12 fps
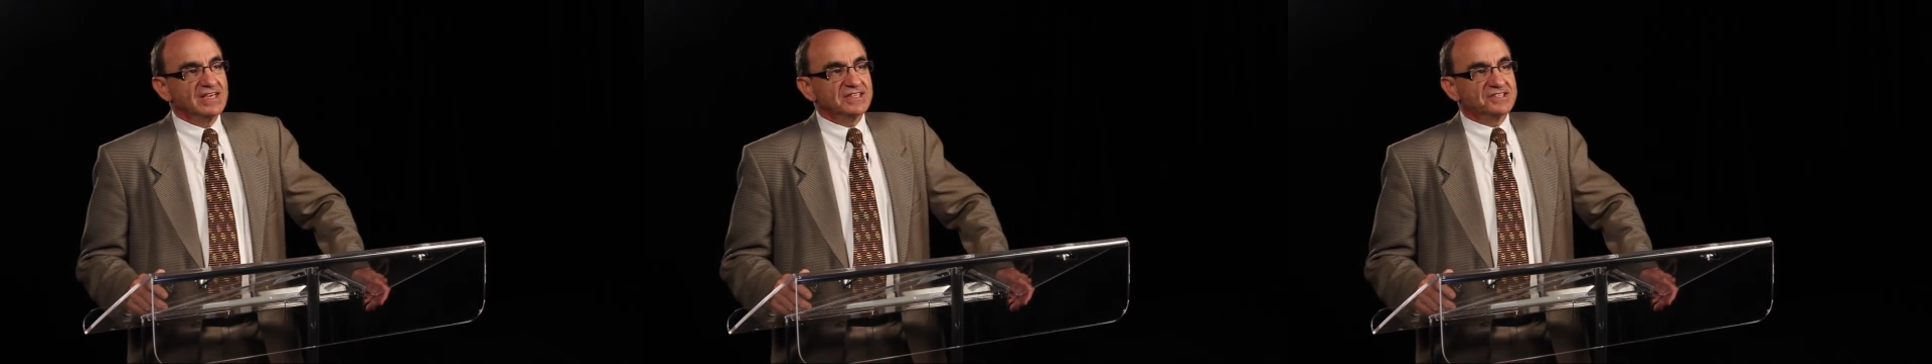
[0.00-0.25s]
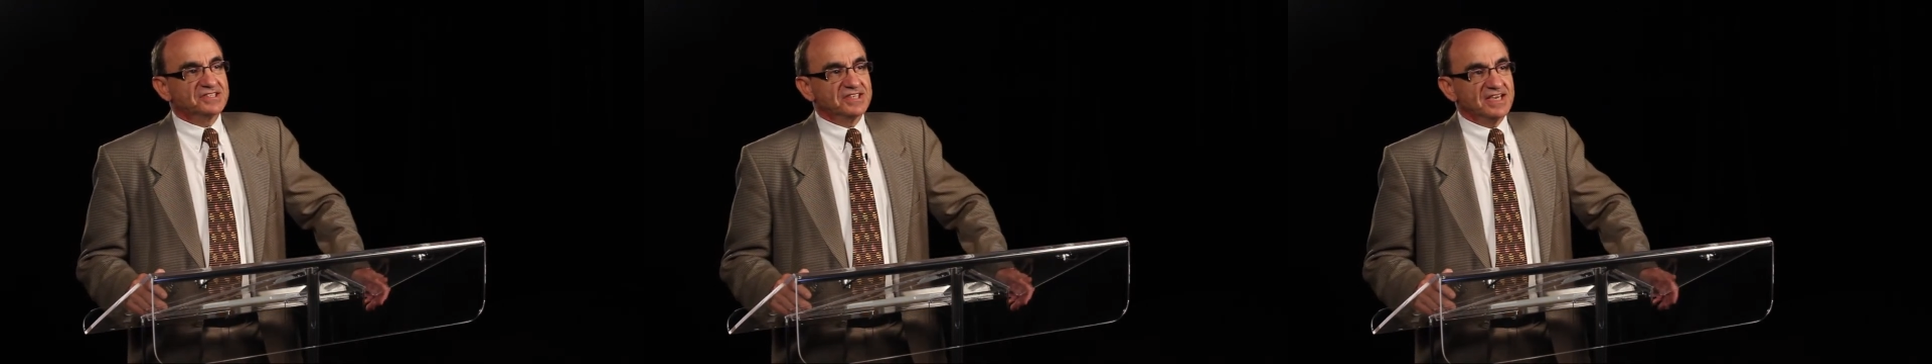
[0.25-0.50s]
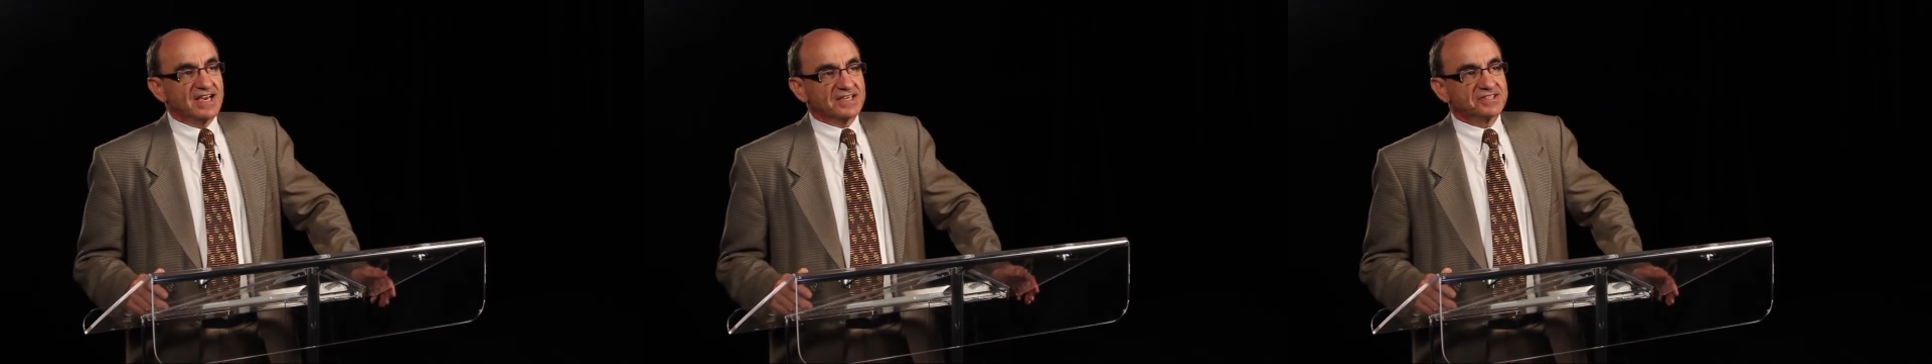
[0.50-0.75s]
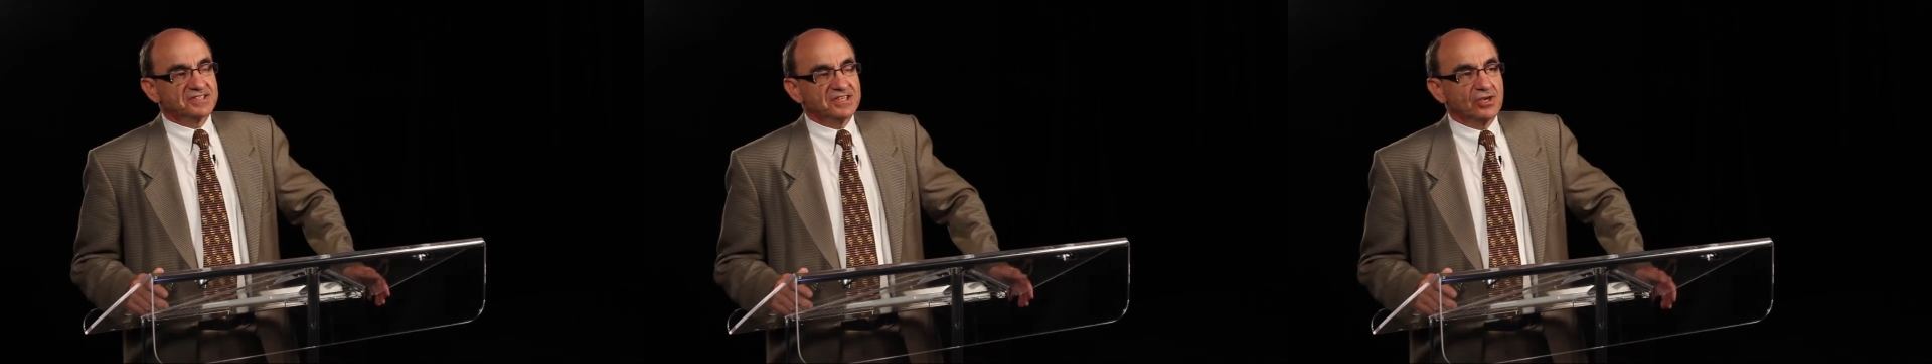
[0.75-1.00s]

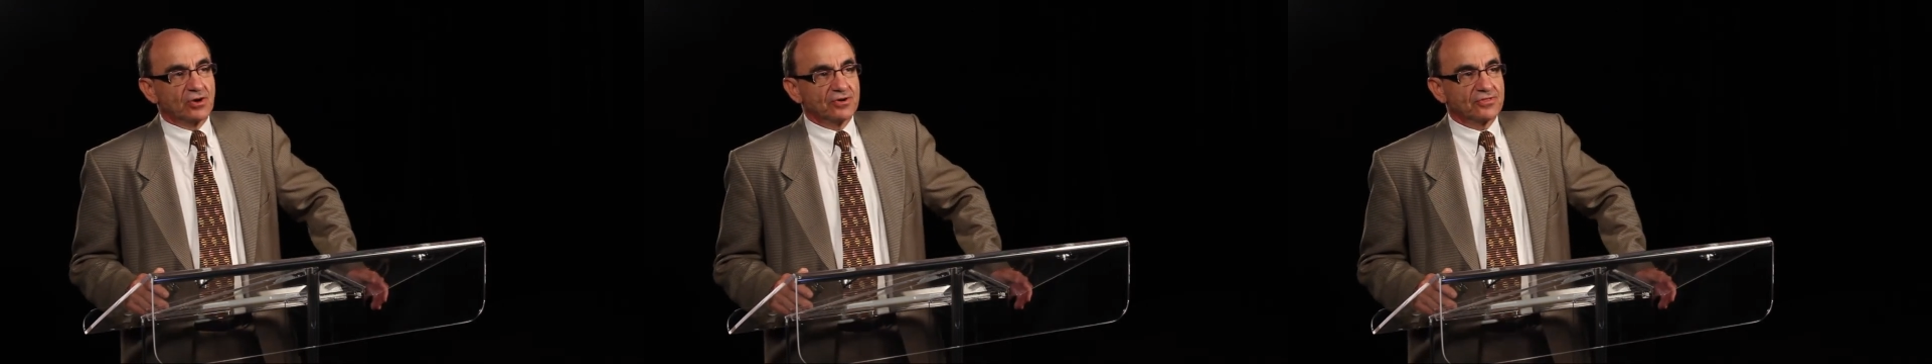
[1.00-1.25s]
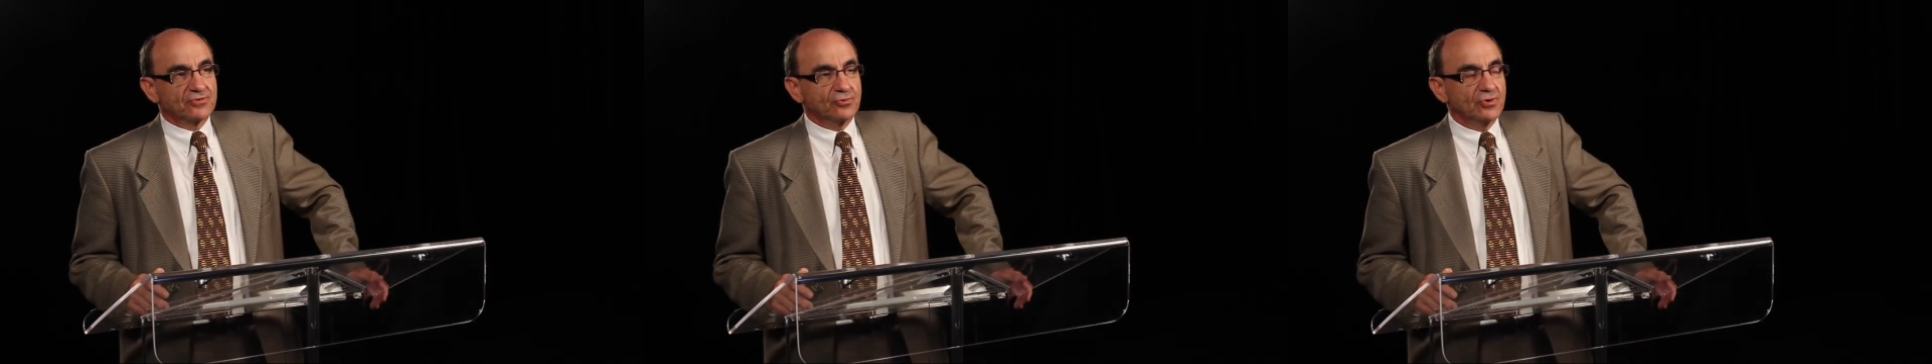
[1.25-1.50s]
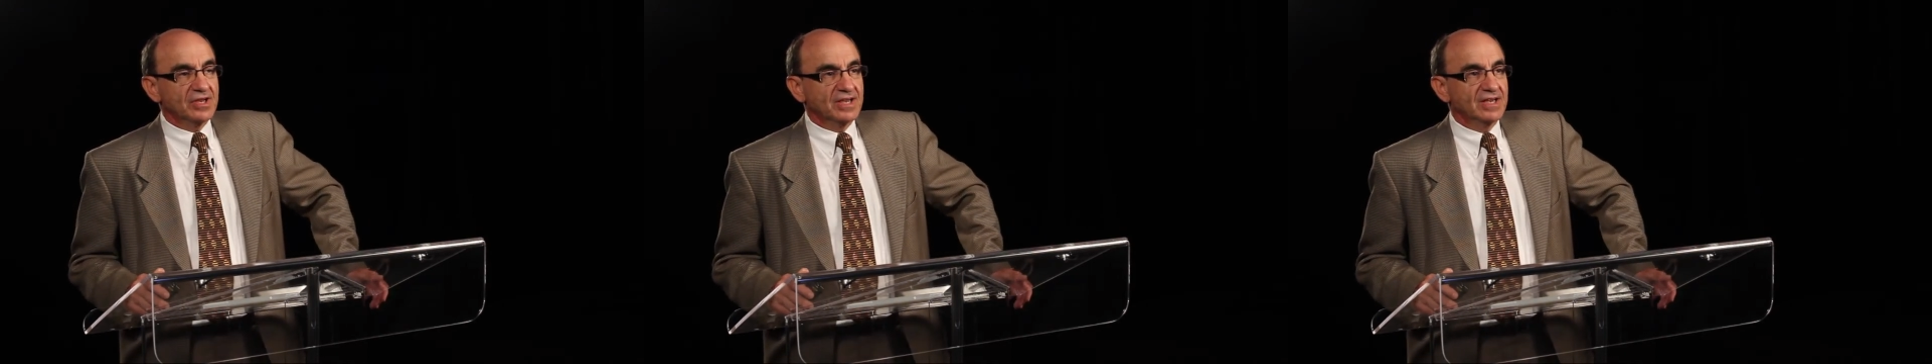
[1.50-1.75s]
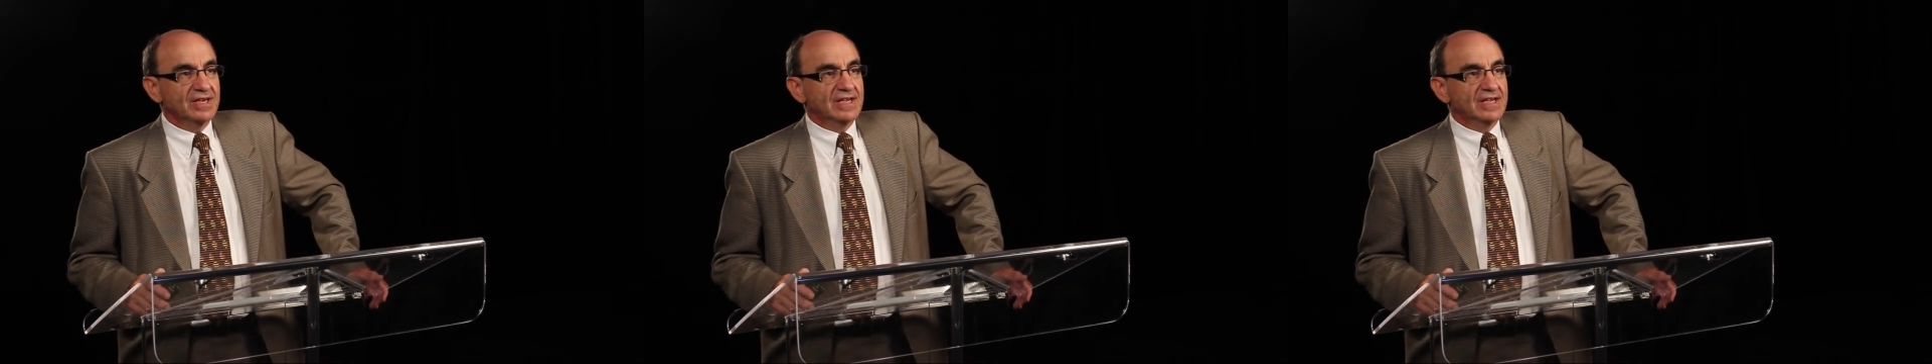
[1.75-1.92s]
CXCR3